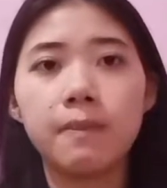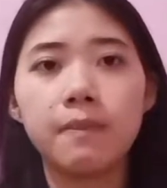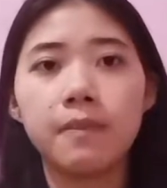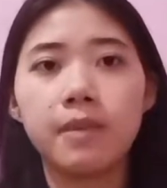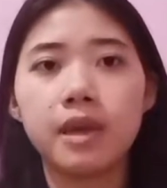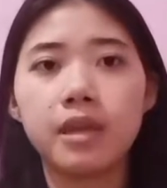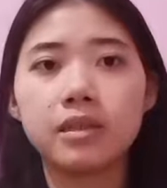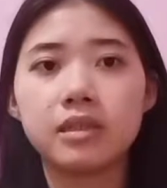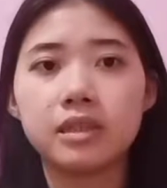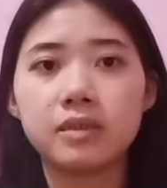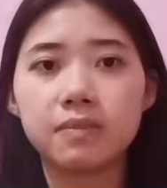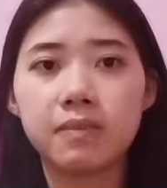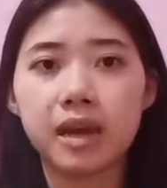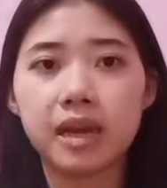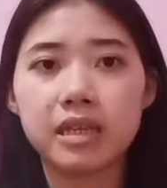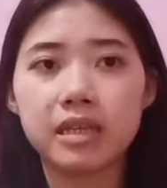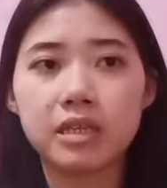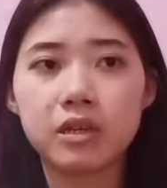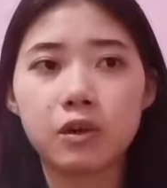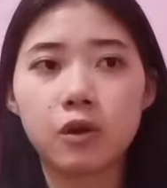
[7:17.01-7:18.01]

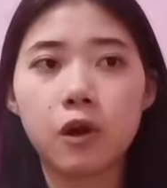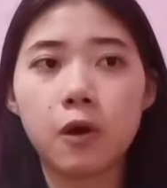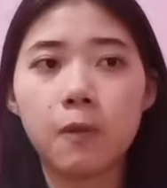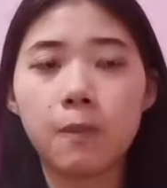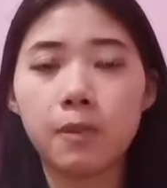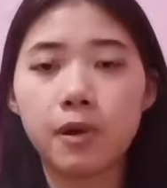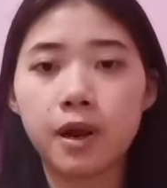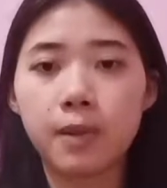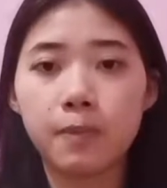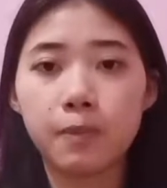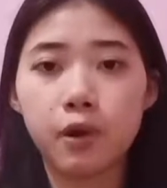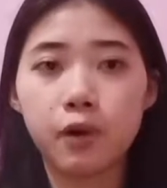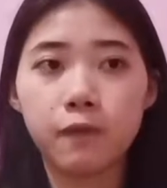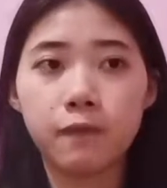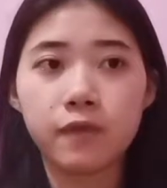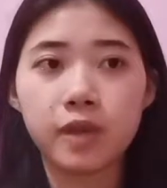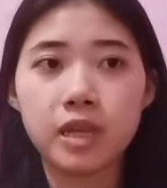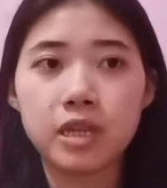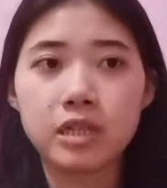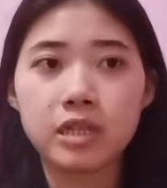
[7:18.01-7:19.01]
maximize the corporate
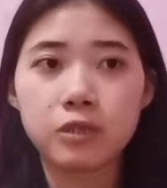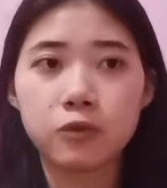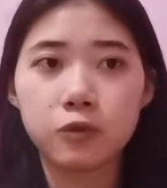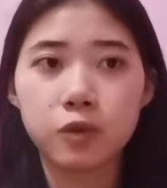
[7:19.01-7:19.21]
profits.